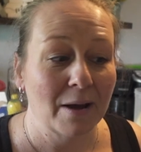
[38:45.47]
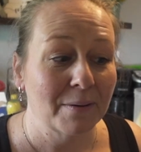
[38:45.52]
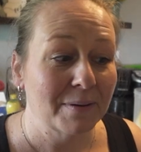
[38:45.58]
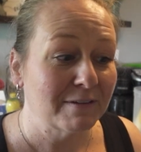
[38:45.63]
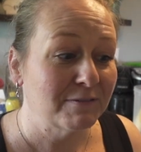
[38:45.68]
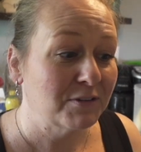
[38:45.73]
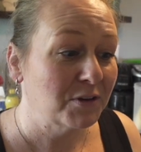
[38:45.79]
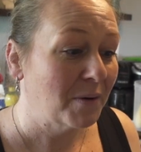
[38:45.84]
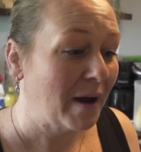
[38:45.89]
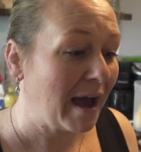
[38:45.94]

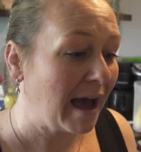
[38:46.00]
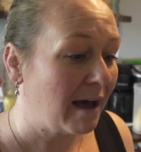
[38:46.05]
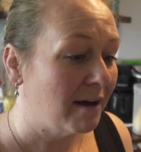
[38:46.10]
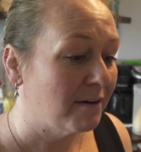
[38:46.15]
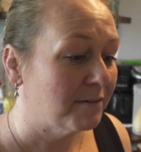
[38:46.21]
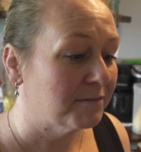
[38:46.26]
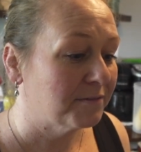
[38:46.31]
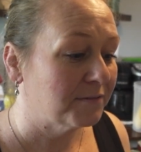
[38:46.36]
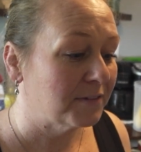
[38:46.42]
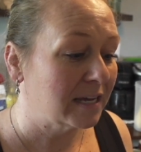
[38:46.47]
If you
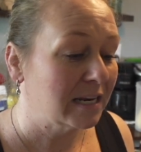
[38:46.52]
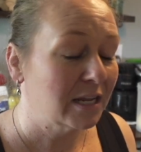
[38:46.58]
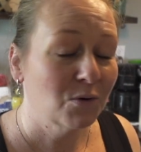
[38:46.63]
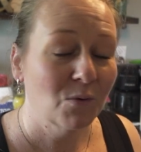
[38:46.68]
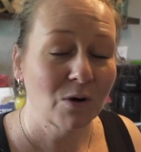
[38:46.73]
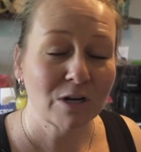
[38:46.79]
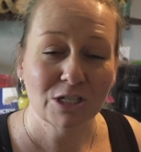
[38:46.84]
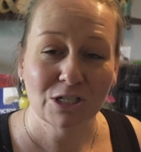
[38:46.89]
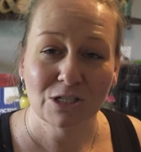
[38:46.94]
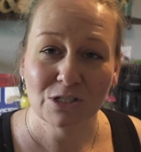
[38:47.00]
have any
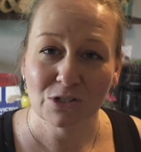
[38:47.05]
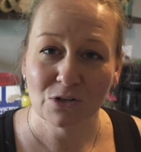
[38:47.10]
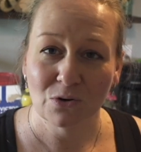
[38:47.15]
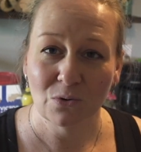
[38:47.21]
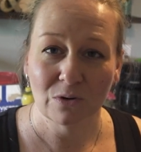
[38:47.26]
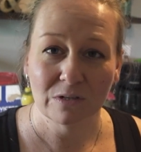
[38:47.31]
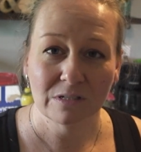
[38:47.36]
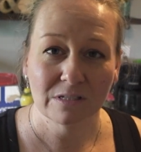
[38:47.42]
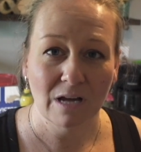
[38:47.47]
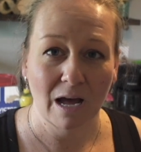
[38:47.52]
questions, of
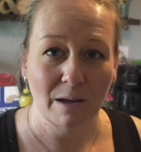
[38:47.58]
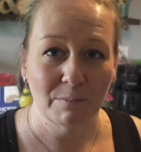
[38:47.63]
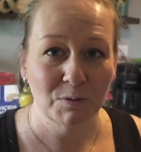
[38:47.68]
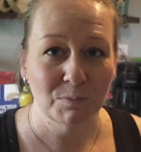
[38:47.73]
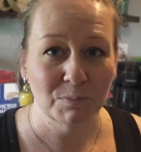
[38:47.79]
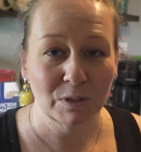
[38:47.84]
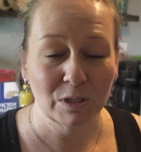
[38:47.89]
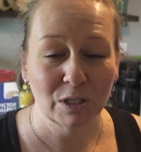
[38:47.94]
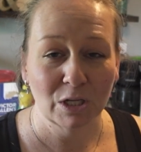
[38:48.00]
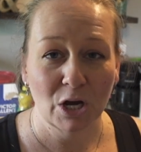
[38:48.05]
course, comment
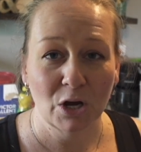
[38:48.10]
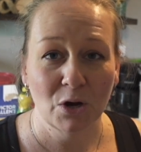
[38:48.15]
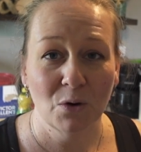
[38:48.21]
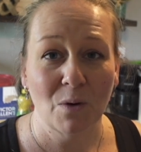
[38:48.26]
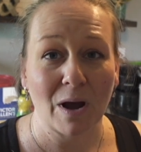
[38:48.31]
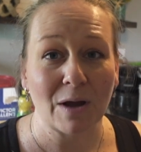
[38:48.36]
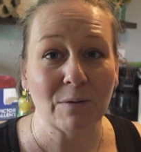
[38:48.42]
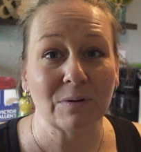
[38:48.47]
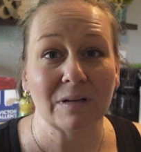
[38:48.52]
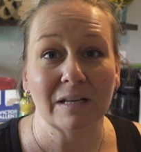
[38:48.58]
below.
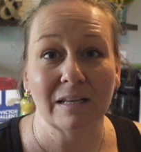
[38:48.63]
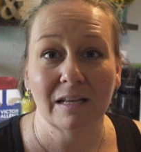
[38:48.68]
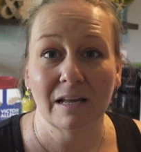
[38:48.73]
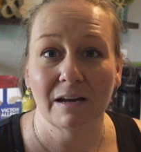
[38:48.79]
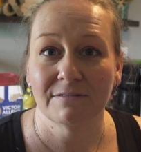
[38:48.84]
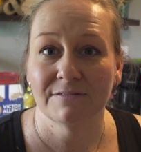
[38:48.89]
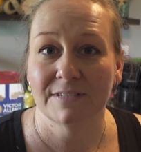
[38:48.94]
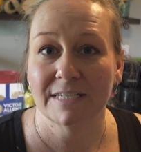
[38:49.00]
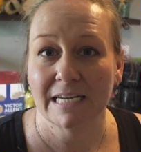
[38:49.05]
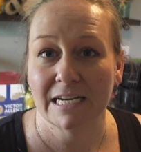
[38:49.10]
I would
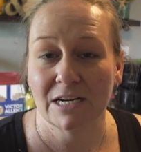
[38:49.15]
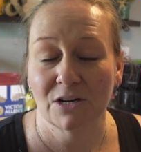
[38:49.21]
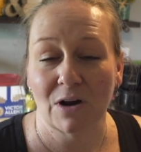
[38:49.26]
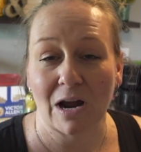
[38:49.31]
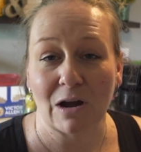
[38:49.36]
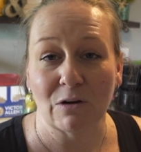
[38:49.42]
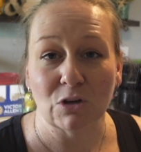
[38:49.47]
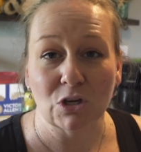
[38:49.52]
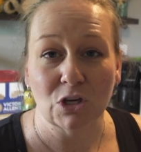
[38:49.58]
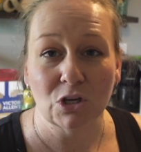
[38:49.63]
love to hear
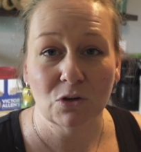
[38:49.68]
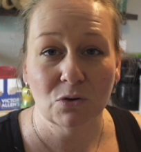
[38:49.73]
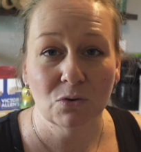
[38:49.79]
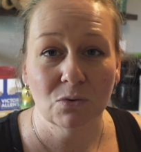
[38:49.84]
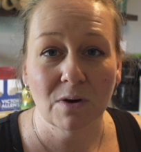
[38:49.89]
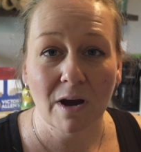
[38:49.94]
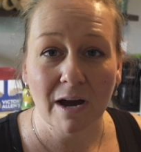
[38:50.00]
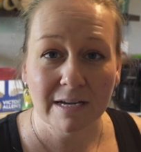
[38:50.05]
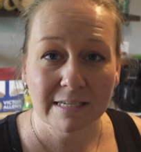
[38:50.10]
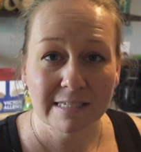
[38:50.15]
how you
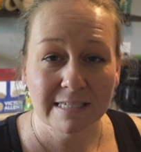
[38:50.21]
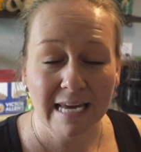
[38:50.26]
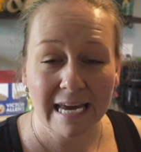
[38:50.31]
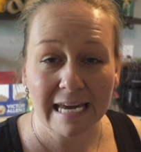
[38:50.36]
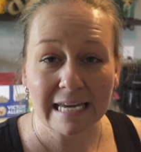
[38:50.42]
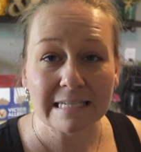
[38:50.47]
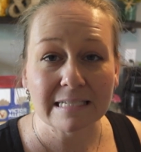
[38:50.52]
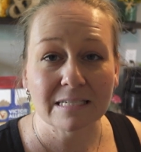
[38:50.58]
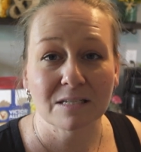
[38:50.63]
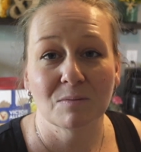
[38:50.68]
guys
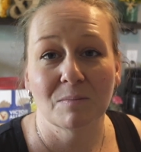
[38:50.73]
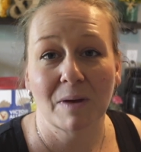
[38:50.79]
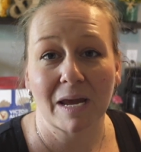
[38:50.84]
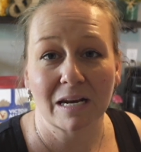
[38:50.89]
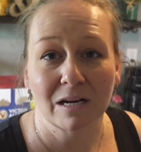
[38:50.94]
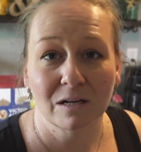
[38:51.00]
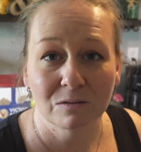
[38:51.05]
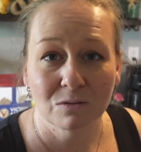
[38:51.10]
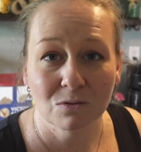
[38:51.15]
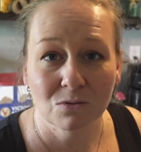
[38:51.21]
can
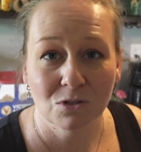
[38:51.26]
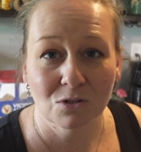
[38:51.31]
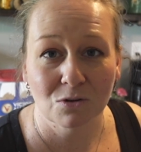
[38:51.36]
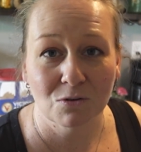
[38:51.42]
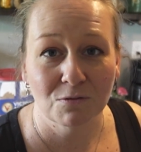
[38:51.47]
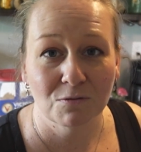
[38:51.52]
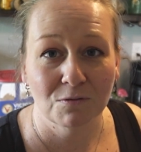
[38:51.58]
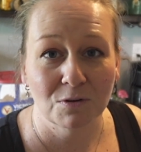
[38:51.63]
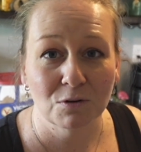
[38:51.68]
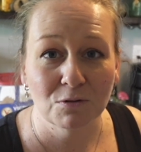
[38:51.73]
tomatoes, so
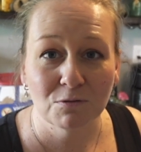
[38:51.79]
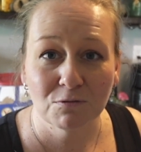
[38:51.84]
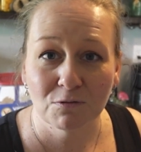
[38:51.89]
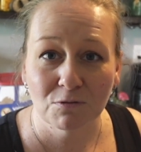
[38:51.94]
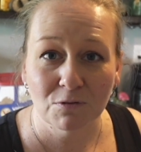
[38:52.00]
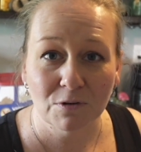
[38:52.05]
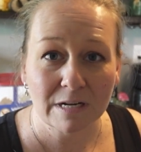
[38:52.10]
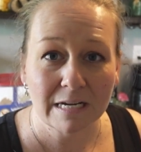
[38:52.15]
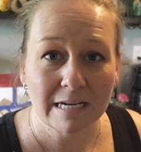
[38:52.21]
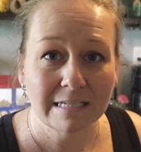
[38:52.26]
feel
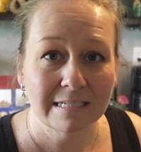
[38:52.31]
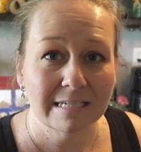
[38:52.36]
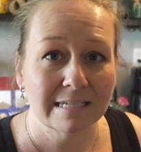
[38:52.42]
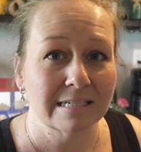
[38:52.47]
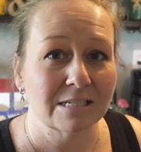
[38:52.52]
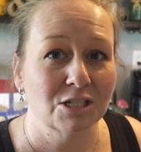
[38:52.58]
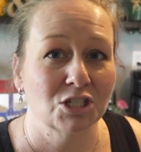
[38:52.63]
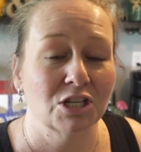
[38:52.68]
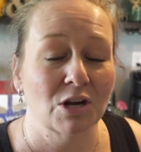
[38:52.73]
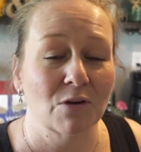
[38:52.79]
free
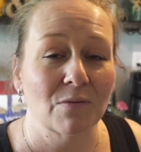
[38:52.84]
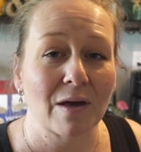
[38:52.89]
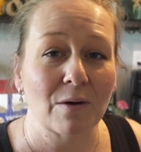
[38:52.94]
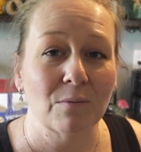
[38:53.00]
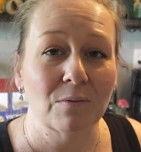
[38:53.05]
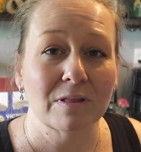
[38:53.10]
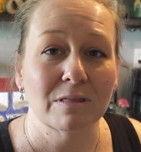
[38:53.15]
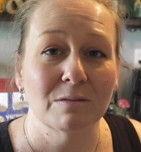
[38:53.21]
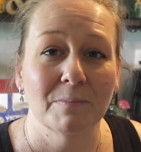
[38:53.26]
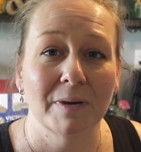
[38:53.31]
to share that
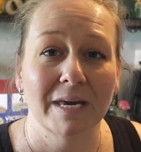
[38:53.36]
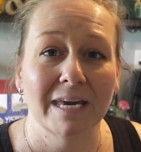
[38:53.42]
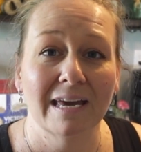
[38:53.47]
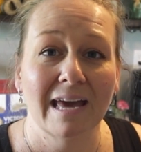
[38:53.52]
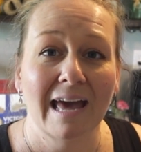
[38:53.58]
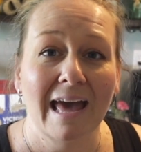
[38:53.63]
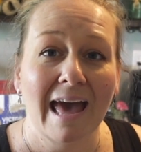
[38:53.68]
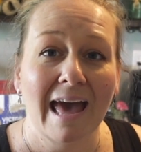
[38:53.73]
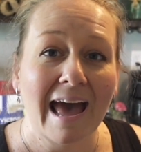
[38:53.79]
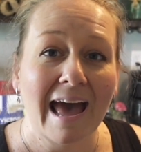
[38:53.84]
with me.
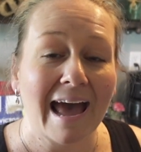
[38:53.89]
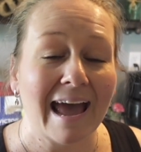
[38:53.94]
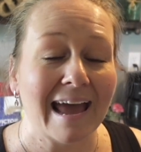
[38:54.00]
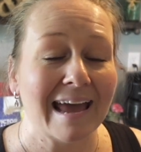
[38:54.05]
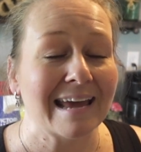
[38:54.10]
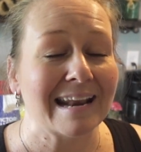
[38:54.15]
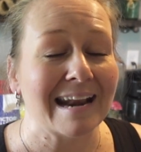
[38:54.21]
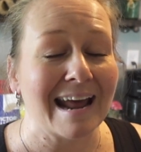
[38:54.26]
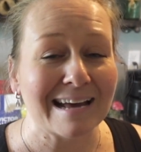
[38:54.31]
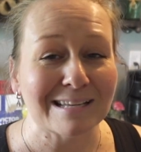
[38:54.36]

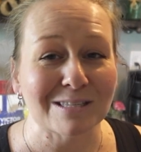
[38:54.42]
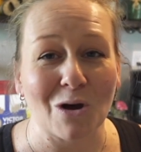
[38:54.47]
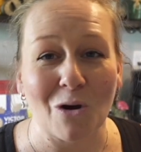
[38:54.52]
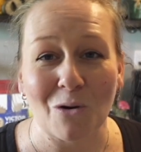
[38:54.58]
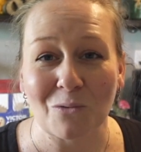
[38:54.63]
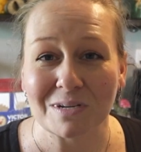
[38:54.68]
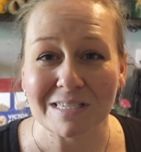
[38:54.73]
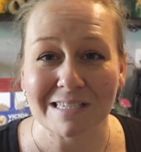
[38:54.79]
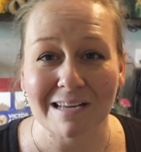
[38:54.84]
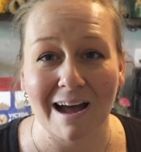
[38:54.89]
And as
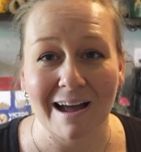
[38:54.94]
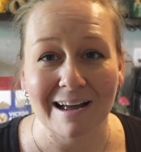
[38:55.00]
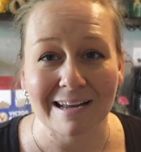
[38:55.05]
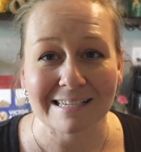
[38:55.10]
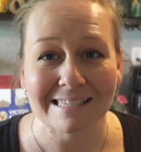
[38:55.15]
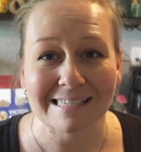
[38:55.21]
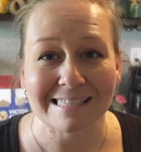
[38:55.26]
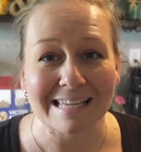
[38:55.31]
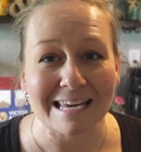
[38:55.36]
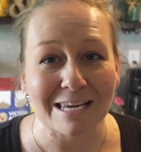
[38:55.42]
always,
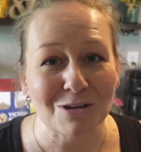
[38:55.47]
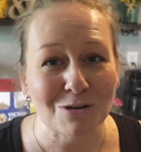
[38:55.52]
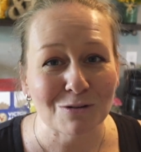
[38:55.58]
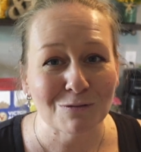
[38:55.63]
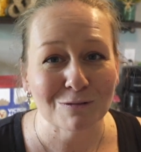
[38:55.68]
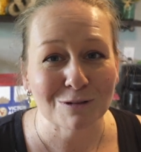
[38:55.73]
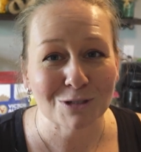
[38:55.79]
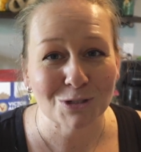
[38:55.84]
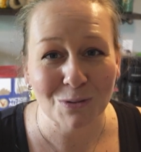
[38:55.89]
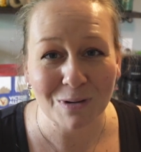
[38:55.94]
guys, thank you
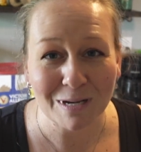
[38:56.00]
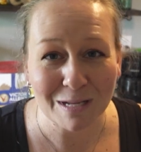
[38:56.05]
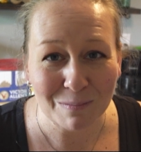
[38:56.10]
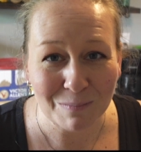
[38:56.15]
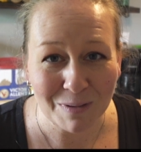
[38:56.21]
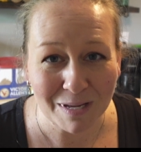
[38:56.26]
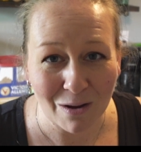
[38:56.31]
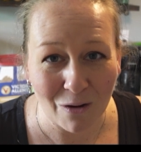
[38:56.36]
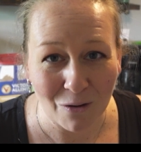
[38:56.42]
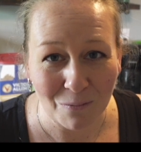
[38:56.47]
for joining
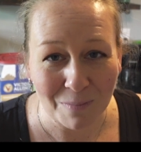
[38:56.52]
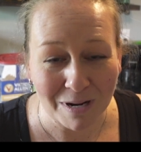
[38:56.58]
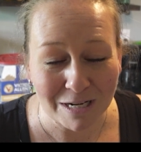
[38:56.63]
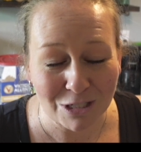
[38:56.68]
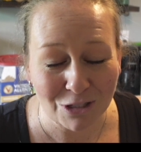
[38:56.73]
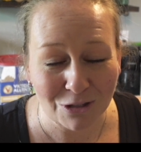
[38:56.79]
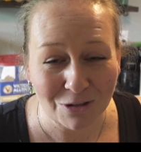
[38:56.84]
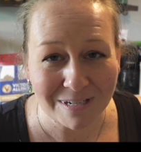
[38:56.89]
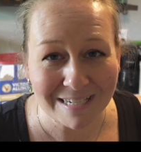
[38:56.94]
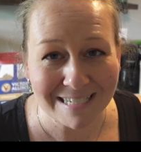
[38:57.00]
me on my
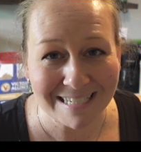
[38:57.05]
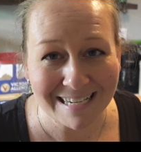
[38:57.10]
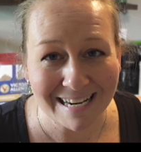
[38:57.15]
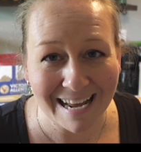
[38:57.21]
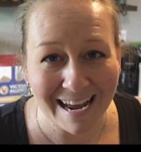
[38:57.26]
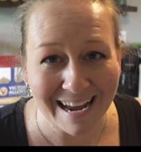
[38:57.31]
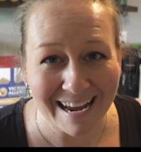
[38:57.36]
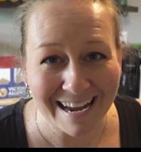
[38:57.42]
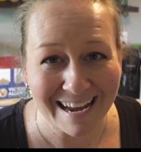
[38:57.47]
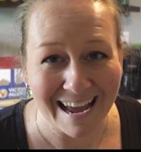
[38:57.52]
journey
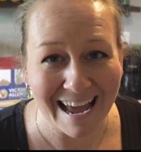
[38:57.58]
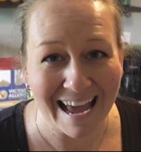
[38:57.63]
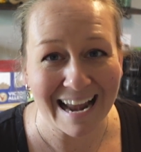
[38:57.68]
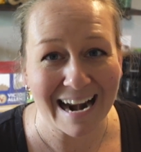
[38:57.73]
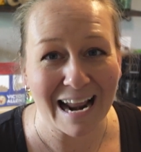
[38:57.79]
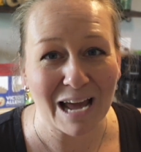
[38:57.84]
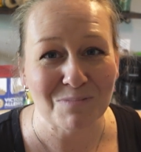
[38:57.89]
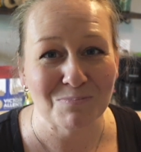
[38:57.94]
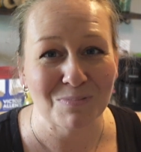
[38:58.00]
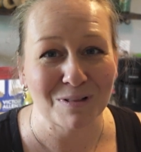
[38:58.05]
today, and
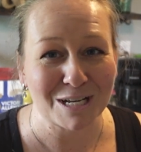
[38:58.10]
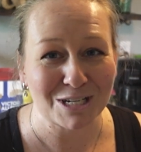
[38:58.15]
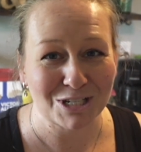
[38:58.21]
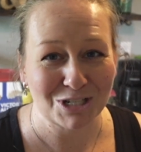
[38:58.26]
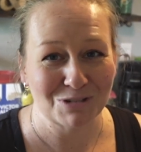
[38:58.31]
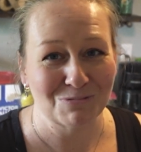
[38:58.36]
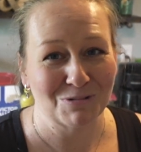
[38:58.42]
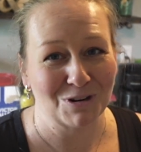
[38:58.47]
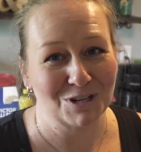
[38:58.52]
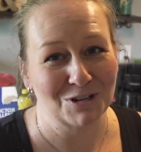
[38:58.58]
I bless
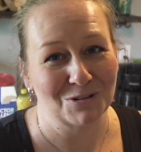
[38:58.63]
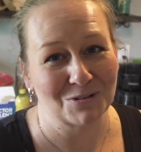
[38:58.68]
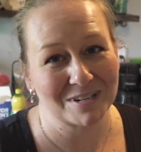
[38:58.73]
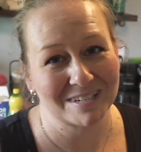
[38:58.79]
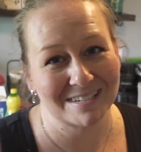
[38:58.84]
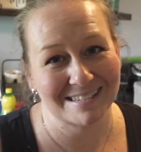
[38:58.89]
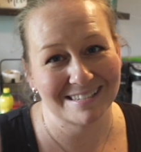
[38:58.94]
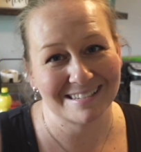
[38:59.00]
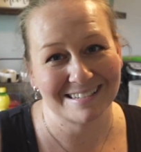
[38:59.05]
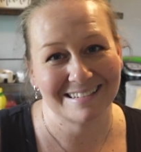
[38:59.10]
you on
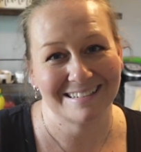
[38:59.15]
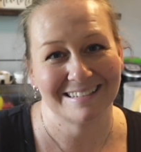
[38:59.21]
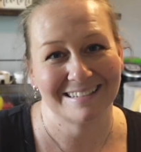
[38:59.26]
yours.